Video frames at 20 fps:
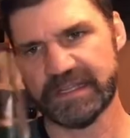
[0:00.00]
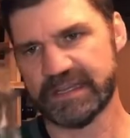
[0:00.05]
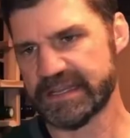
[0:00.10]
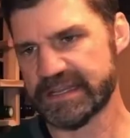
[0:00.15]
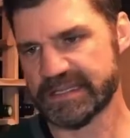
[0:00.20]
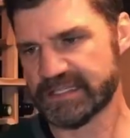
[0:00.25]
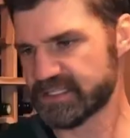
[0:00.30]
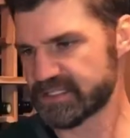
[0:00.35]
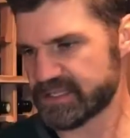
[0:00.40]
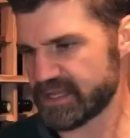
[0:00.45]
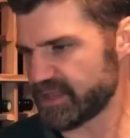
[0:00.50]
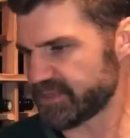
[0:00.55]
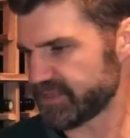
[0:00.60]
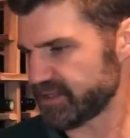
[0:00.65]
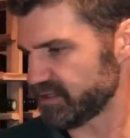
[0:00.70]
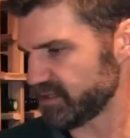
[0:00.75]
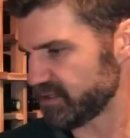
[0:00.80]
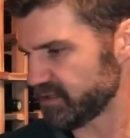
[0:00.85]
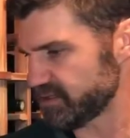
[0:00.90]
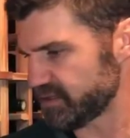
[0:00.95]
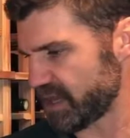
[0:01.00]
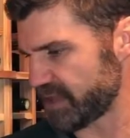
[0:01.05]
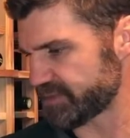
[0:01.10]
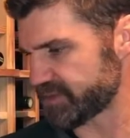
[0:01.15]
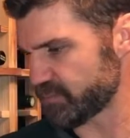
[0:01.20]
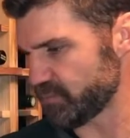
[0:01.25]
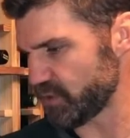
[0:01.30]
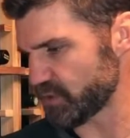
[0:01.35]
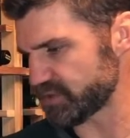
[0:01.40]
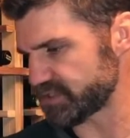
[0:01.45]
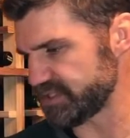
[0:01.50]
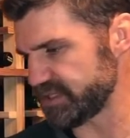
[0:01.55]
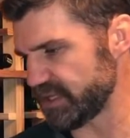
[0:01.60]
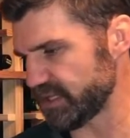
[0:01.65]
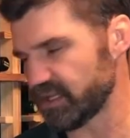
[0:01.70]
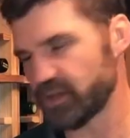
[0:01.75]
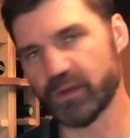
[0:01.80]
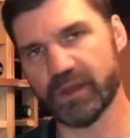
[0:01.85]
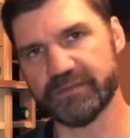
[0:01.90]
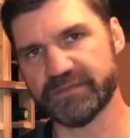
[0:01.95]
It's not the most
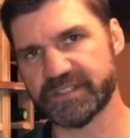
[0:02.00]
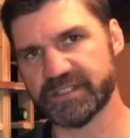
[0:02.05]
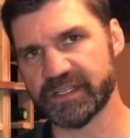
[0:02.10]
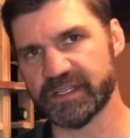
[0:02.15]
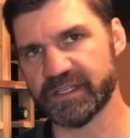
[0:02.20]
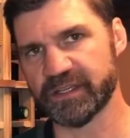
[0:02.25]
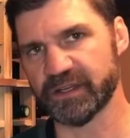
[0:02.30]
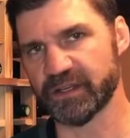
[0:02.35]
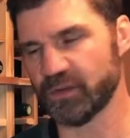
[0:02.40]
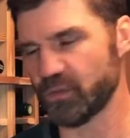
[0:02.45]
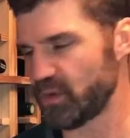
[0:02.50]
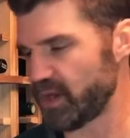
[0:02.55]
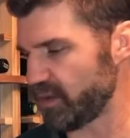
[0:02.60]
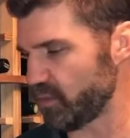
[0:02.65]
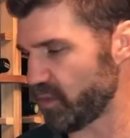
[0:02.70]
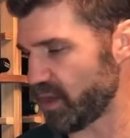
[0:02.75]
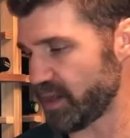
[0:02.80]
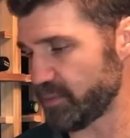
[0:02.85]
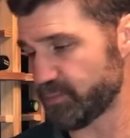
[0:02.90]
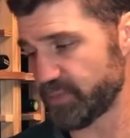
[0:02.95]
yellow I've seen in a white wine,